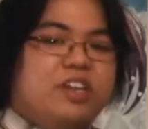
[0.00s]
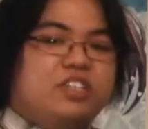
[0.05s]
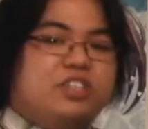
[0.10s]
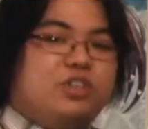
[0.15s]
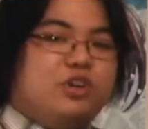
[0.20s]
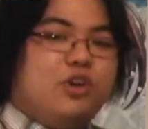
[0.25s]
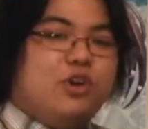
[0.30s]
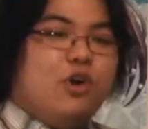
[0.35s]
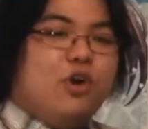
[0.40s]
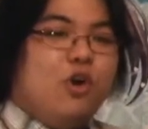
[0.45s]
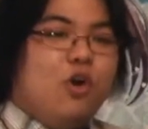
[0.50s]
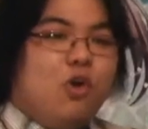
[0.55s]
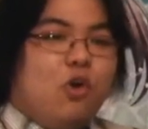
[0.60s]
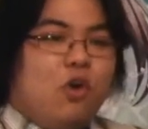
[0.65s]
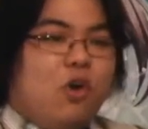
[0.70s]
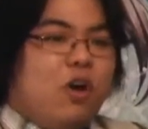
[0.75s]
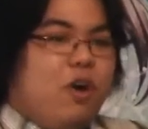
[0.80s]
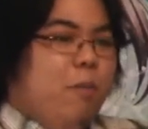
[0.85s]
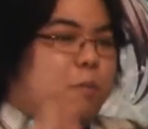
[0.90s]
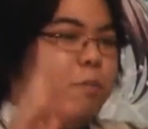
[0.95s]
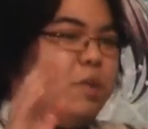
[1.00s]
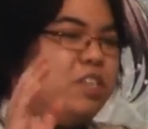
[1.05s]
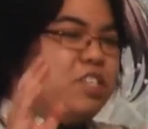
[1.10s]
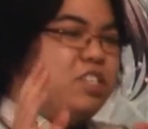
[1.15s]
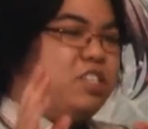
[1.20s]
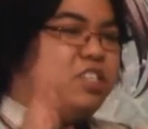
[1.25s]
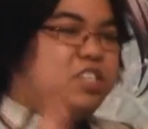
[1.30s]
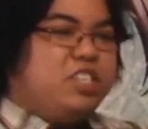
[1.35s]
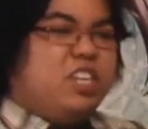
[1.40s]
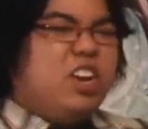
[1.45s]
into
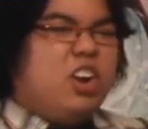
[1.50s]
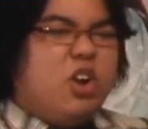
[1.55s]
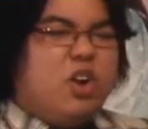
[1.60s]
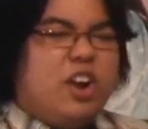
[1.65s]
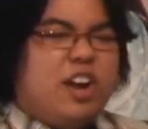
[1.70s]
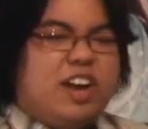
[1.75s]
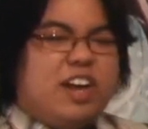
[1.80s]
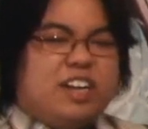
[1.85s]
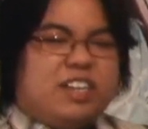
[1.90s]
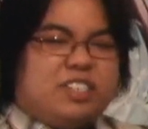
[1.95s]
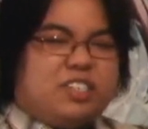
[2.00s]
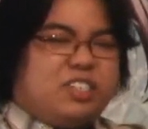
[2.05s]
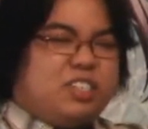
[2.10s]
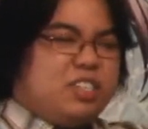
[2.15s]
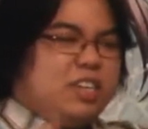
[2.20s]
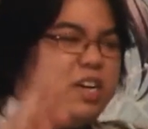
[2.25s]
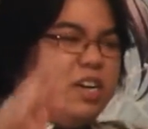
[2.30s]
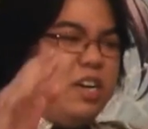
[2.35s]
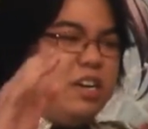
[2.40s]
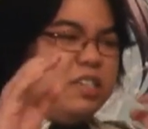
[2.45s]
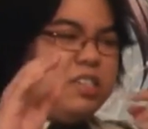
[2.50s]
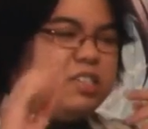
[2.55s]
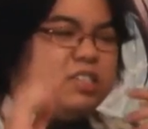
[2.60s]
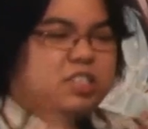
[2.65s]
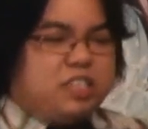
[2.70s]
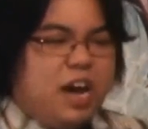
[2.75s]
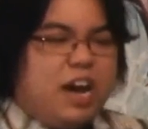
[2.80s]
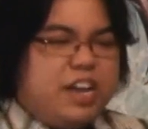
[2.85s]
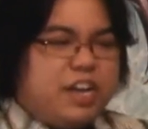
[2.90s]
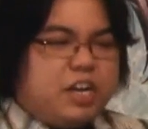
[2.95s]
mysterious,
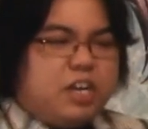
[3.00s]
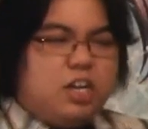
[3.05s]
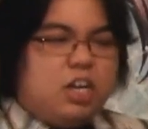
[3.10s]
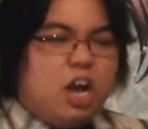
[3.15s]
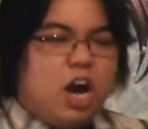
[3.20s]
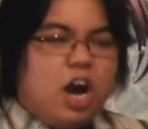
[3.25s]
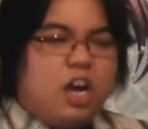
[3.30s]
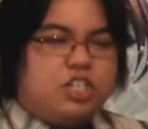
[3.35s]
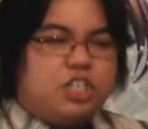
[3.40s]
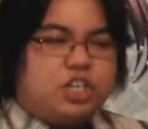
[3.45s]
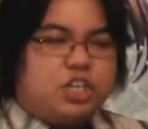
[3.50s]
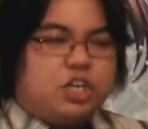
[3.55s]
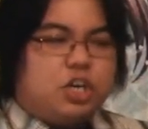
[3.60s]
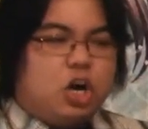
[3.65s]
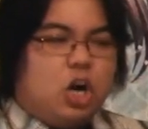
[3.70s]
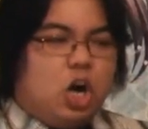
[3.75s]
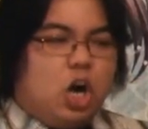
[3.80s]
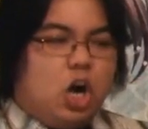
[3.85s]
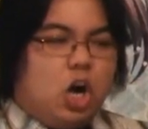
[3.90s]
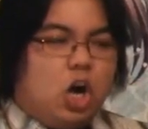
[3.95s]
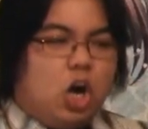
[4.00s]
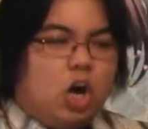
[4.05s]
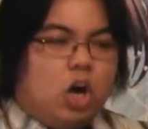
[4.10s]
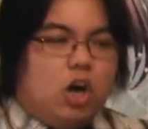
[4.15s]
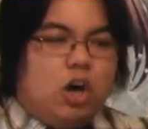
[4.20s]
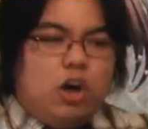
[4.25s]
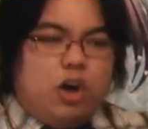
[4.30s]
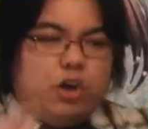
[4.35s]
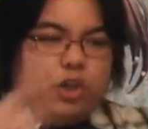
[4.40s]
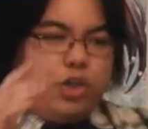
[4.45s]

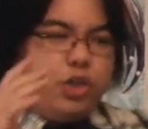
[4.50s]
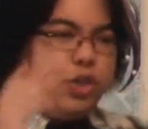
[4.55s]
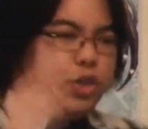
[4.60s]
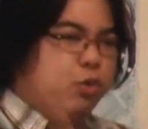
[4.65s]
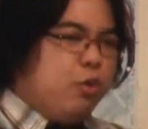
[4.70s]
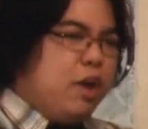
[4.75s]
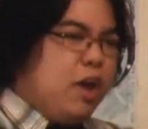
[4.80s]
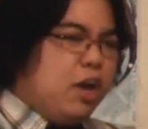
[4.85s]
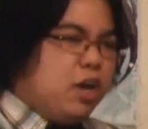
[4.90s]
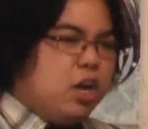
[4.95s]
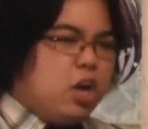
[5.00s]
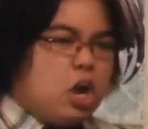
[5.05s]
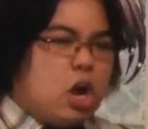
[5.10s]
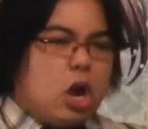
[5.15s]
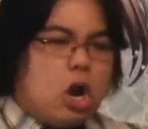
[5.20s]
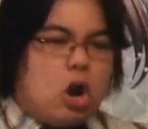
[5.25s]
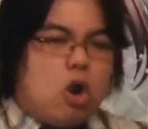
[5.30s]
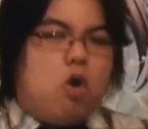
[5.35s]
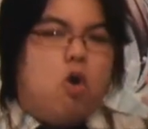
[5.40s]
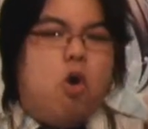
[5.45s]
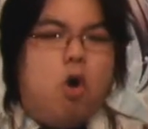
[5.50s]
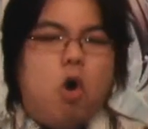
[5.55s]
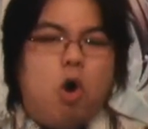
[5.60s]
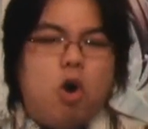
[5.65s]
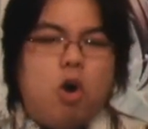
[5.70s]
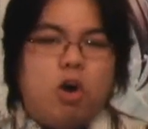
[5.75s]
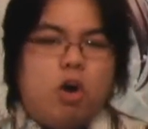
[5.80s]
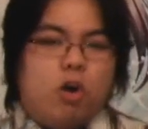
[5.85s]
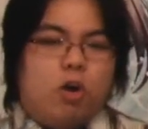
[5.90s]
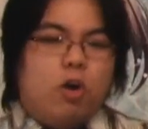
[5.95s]
psychological, thriller,
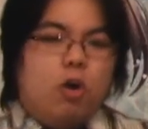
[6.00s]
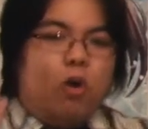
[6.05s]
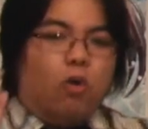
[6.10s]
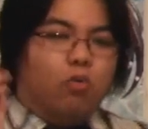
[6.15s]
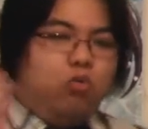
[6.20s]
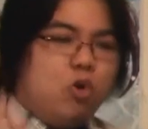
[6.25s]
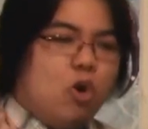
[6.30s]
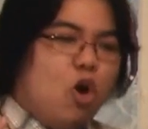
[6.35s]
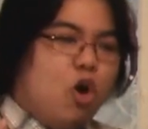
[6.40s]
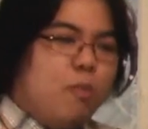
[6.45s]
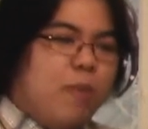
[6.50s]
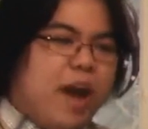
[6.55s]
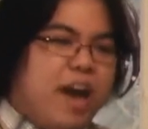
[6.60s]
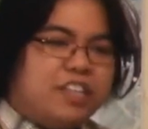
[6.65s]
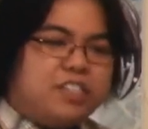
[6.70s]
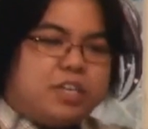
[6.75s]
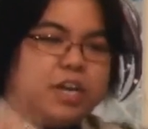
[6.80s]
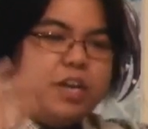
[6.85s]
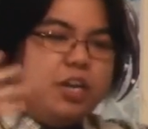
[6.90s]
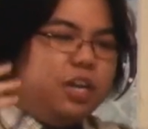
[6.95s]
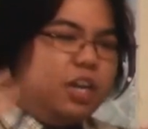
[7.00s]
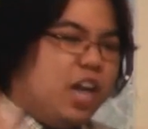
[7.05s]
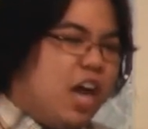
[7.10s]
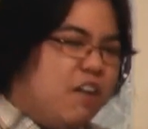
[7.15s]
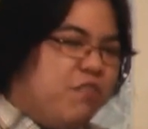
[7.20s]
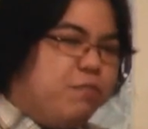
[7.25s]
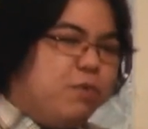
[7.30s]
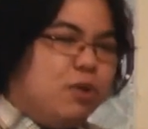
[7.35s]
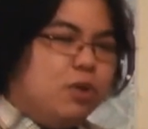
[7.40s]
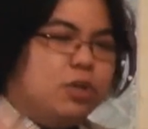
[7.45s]
horror, romance, and
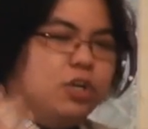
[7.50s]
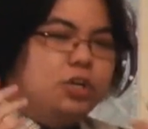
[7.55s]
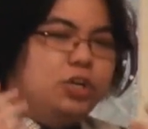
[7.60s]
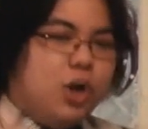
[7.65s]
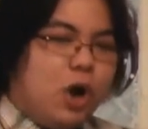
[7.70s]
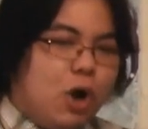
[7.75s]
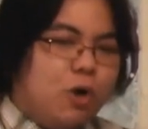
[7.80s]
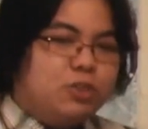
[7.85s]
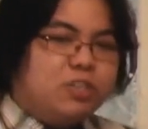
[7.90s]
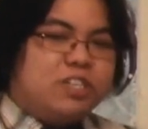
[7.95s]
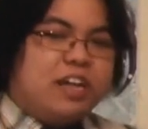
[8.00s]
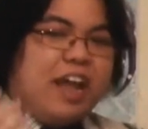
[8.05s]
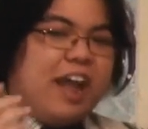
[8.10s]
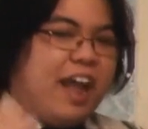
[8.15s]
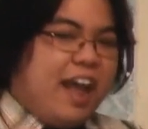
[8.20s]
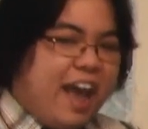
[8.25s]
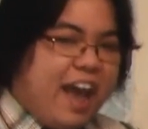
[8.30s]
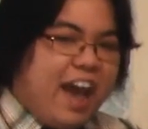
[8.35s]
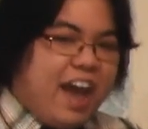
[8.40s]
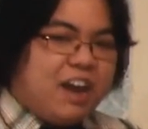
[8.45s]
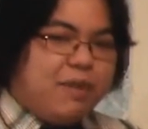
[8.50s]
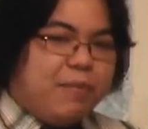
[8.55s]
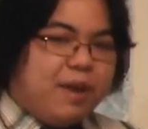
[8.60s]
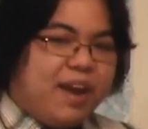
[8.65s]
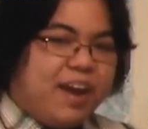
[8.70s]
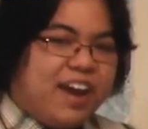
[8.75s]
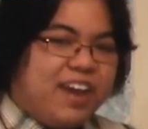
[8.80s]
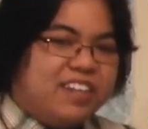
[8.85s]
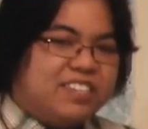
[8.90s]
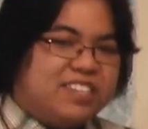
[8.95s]
lovable ghost
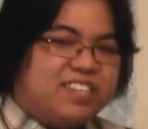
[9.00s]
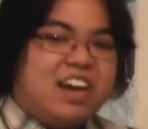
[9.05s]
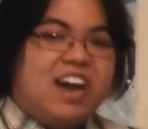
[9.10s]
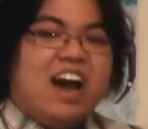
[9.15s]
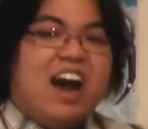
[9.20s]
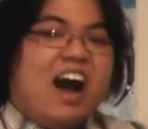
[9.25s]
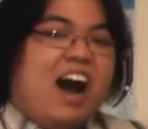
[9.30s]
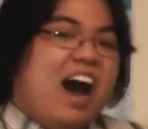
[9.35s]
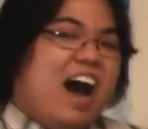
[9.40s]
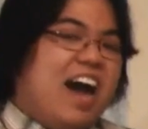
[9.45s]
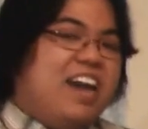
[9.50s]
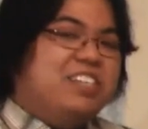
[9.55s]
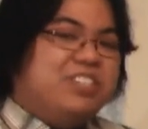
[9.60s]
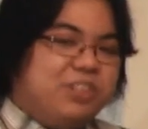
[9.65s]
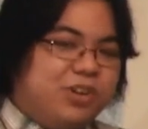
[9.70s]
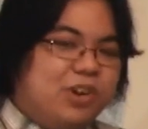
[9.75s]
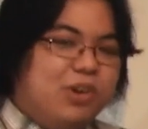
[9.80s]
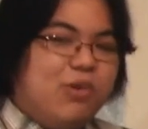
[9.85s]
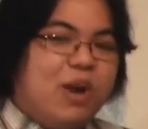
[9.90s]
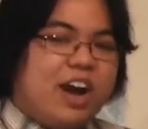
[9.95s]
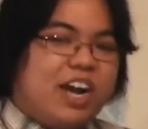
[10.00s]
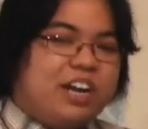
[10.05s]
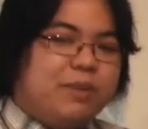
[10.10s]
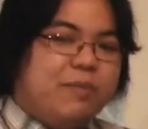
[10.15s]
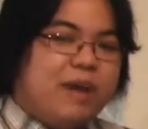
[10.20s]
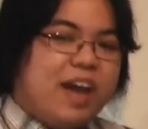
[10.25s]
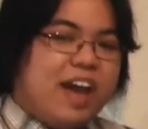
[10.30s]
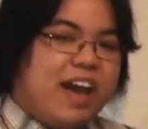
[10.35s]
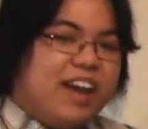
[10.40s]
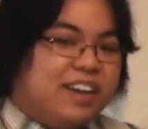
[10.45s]
animes, I do
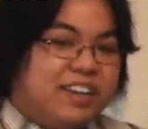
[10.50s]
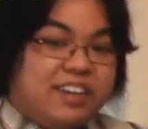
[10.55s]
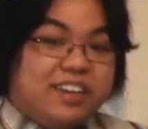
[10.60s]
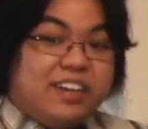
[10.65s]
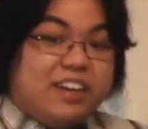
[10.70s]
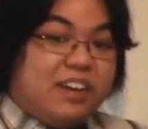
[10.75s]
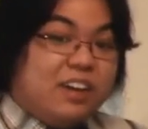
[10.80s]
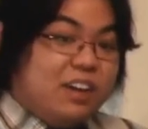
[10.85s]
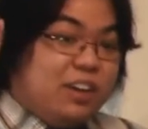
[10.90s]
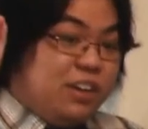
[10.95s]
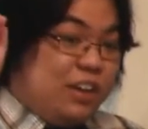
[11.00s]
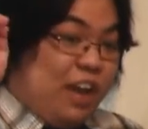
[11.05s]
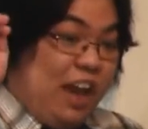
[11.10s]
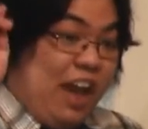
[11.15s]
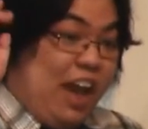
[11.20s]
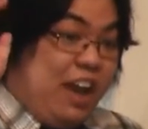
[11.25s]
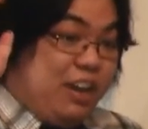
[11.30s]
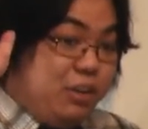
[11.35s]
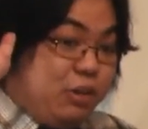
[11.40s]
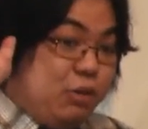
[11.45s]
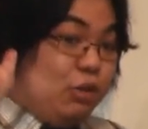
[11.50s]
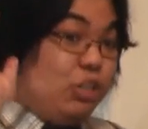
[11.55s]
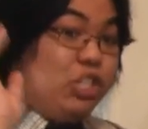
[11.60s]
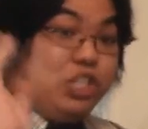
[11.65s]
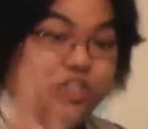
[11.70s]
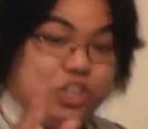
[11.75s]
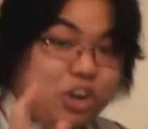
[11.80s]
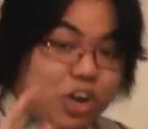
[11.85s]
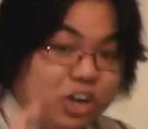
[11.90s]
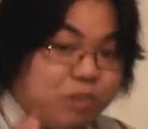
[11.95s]
recommend, and you
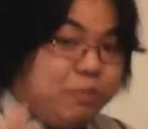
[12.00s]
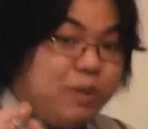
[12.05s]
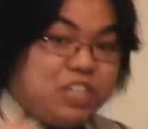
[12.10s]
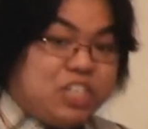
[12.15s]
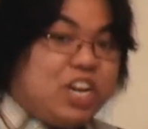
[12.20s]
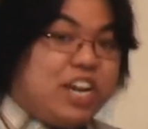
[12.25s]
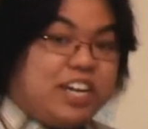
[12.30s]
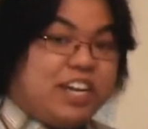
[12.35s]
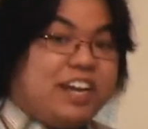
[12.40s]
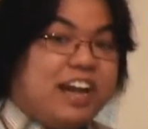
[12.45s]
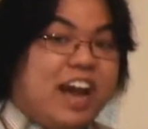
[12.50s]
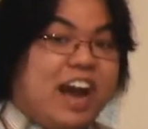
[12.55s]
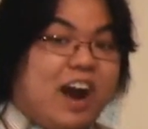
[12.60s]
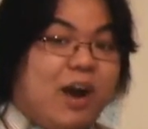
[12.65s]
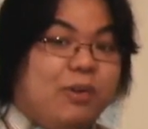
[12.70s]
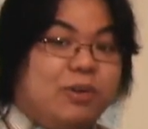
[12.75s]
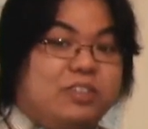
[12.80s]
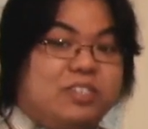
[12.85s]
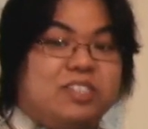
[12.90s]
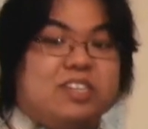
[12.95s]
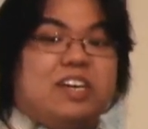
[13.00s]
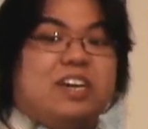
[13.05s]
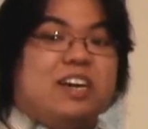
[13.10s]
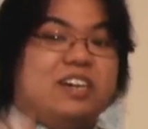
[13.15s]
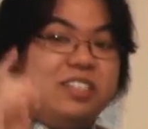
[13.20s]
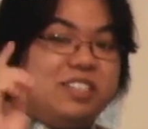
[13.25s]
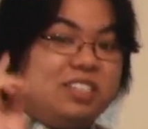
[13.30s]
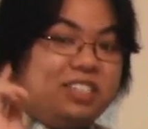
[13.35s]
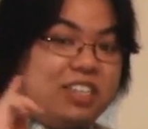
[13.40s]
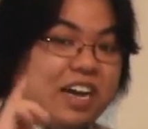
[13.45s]
should be checking out,
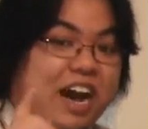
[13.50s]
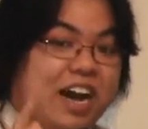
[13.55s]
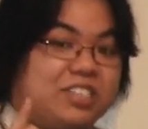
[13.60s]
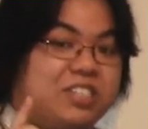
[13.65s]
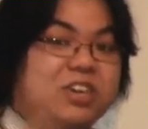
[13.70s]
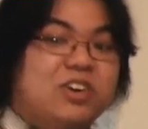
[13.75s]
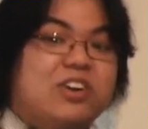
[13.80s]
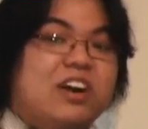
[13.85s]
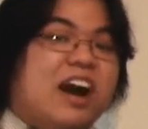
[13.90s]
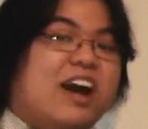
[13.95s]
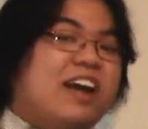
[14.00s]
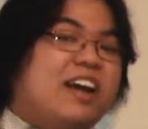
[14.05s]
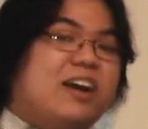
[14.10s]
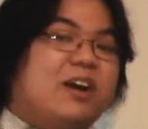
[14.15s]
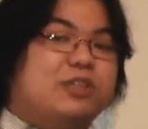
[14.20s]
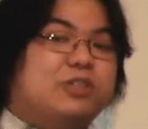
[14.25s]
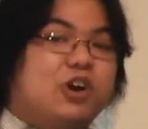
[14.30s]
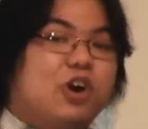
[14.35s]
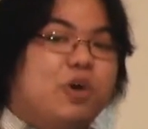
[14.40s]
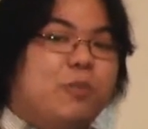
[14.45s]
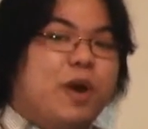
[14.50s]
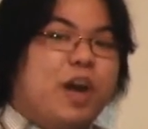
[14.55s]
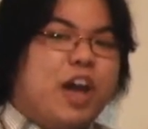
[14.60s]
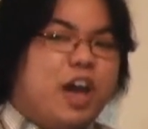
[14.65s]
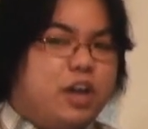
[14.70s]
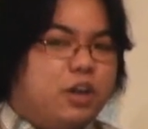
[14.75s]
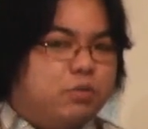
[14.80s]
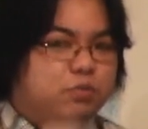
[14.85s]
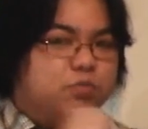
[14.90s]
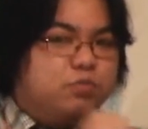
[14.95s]
Tasogare
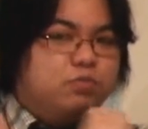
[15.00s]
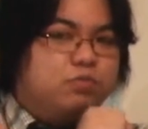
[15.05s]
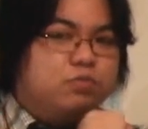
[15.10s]
Otome